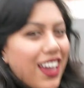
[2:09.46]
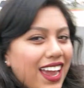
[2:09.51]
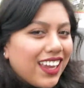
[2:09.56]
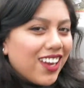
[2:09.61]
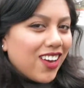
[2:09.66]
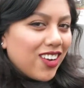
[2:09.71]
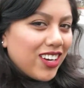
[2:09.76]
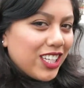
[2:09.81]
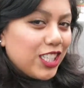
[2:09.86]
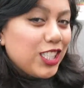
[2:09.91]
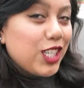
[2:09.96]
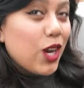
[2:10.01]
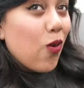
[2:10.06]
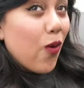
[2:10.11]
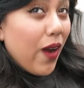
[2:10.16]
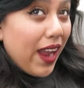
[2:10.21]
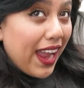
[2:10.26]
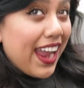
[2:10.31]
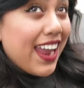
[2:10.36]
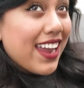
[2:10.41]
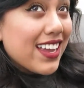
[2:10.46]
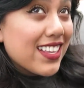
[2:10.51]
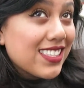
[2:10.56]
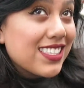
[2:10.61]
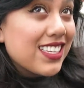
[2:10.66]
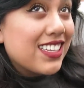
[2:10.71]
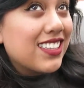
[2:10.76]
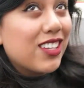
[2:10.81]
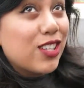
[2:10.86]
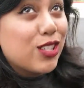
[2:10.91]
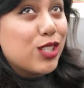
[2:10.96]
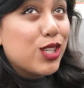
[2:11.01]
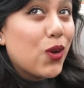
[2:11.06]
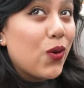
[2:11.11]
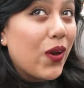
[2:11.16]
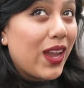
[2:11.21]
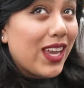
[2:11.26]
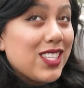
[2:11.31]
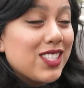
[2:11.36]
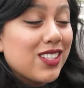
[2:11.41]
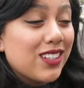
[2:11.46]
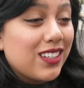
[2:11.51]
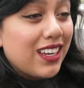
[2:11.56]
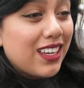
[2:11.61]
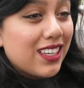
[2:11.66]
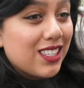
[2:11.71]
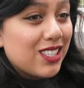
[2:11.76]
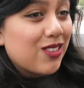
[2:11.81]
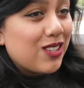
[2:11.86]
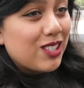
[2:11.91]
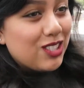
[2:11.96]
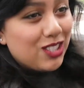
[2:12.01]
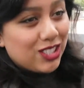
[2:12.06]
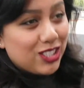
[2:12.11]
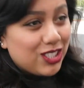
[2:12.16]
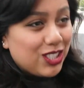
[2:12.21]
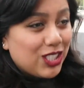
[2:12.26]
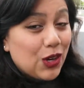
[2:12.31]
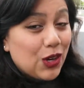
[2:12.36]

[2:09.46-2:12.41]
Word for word: I call it Joann's and there's no S on it, so it's just